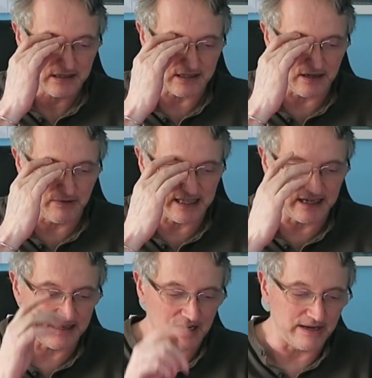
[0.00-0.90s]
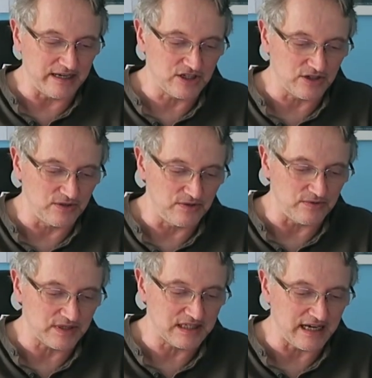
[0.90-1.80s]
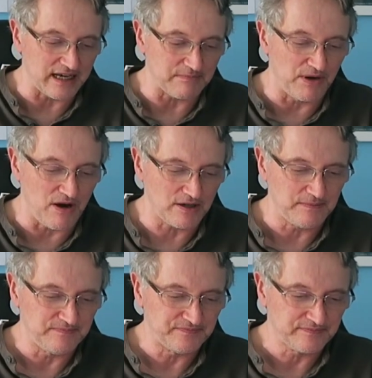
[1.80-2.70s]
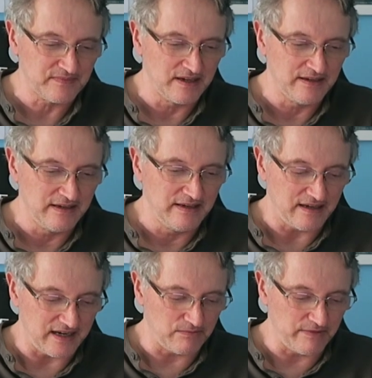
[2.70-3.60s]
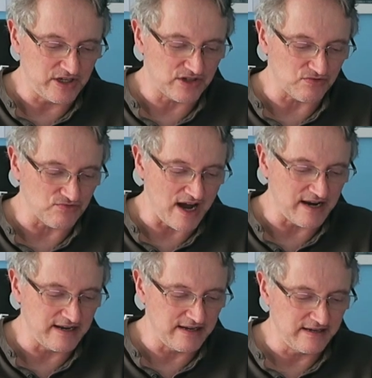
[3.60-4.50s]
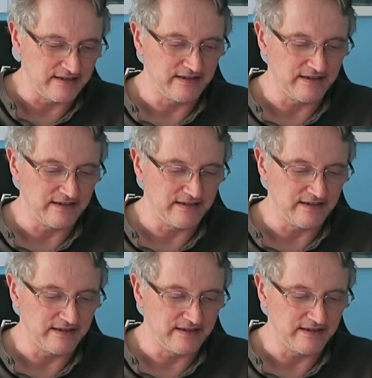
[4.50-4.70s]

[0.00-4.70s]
So we then go into Start Pock, and we just run